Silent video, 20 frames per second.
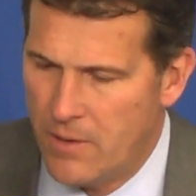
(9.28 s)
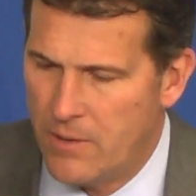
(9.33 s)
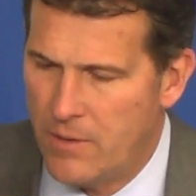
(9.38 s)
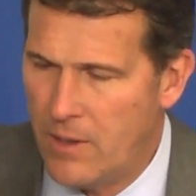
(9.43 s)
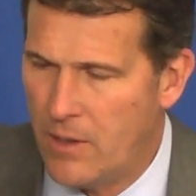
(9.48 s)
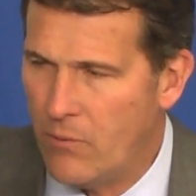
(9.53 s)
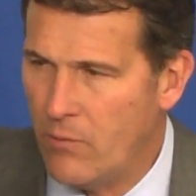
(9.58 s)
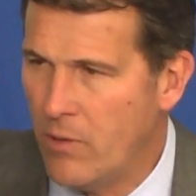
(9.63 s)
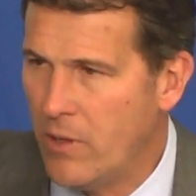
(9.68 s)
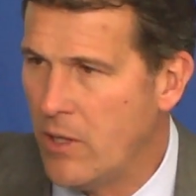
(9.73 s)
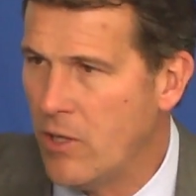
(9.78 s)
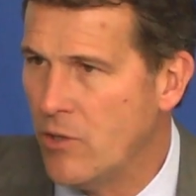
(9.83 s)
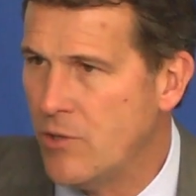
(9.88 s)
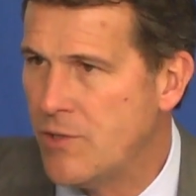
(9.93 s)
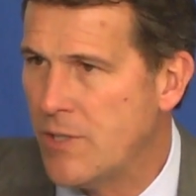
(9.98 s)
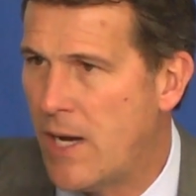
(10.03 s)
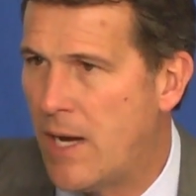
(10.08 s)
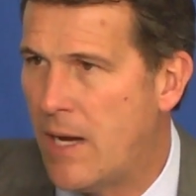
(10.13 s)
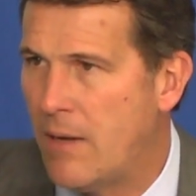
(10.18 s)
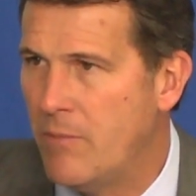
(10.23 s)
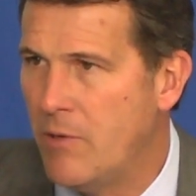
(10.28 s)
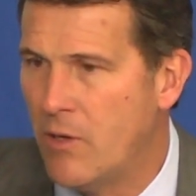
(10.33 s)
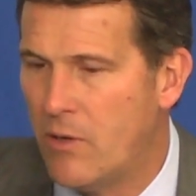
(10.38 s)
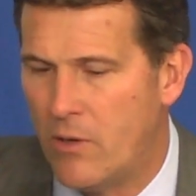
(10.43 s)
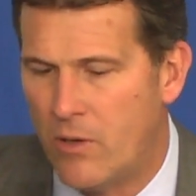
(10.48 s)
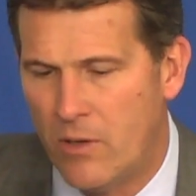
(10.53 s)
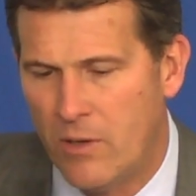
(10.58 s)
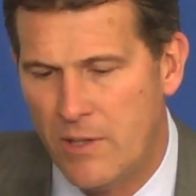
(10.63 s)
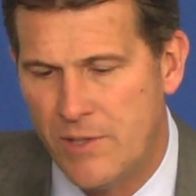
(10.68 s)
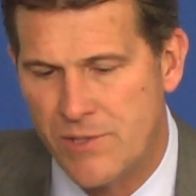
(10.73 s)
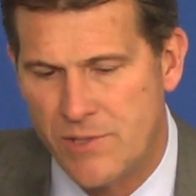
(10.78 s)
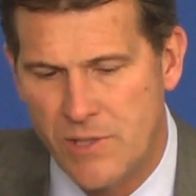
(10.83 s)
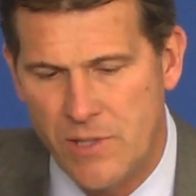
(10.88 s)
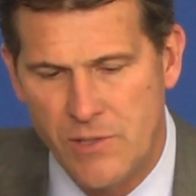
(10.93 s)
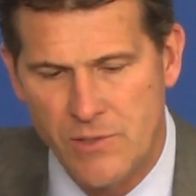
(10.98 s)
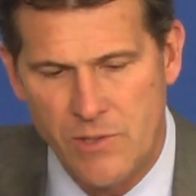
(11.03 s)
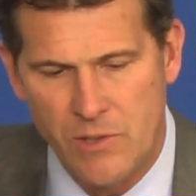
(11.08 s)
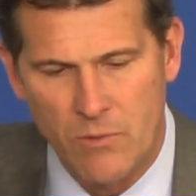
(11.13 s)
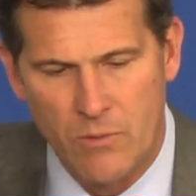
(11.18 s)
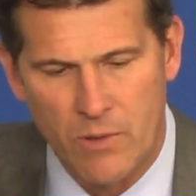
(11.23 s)
did a really good job. You know, early
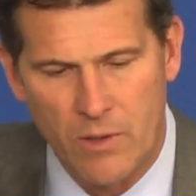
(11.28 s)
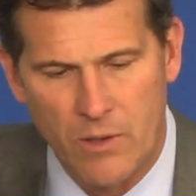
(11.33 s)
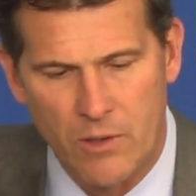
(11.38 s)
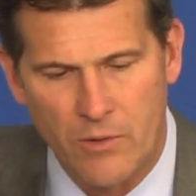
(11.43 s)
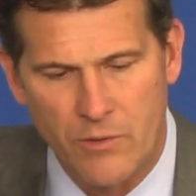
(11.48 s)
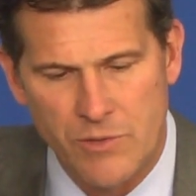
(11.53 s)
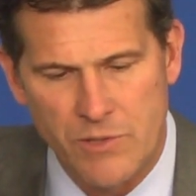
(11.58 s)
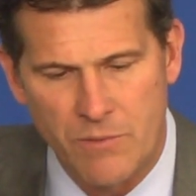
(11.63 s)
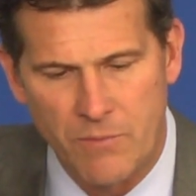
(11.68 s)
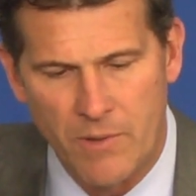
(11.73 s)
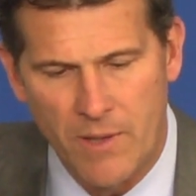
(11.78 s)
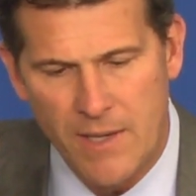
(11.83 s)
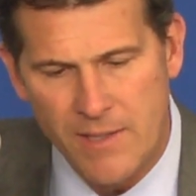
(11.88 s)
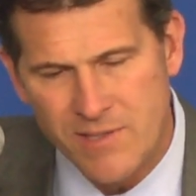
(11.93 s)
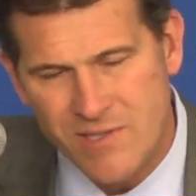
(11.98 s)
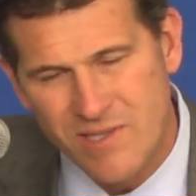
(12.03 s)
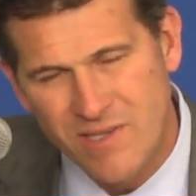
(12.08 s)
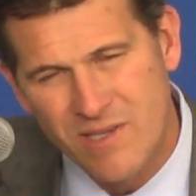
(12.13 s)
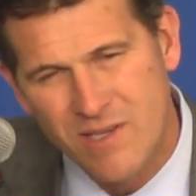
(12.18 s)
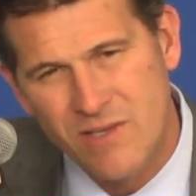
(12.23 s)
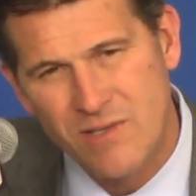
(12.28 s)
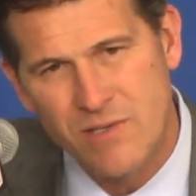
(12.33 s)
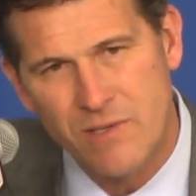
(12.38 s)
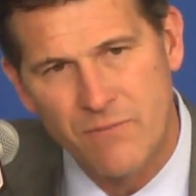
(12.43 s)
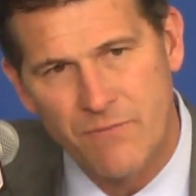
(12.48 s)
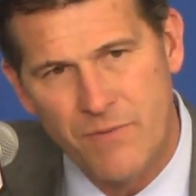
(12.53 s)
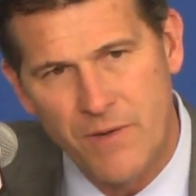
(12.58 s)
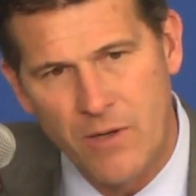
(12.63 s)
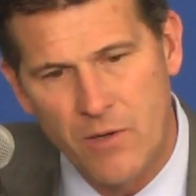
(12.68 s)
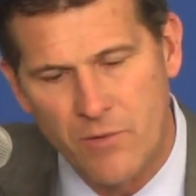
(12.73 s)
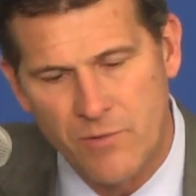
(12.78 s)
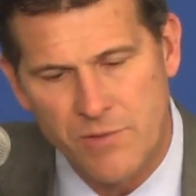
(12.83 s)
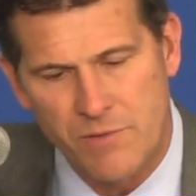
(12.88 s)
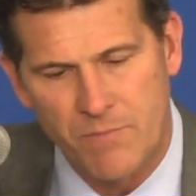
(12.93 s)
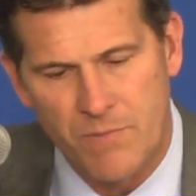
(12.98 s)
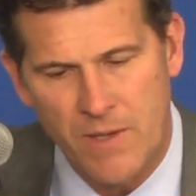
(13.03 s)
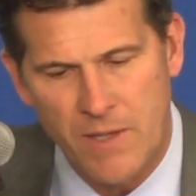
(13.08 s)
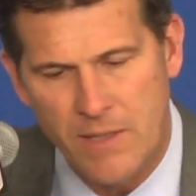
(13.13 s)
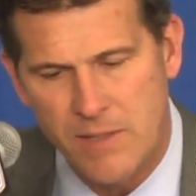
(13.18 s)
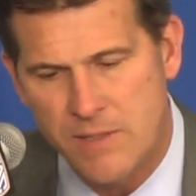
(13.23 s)
season, you want to learn some lessons and figure
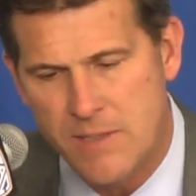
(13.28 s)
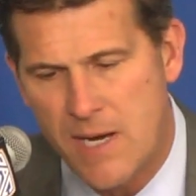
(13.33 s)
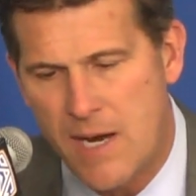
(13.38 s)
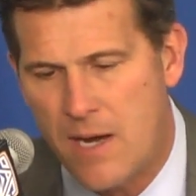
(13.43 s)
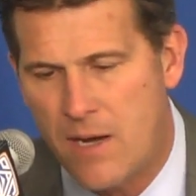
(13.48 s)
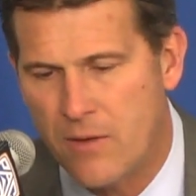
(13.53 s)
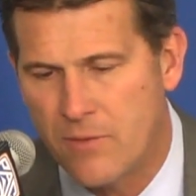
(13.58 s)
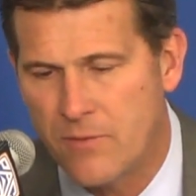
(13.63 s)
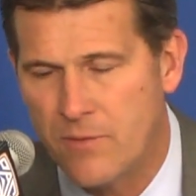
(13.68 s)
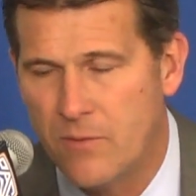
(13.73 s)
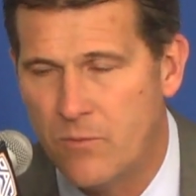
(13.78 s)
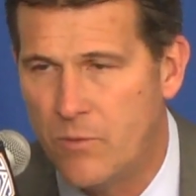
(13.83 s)
some things out.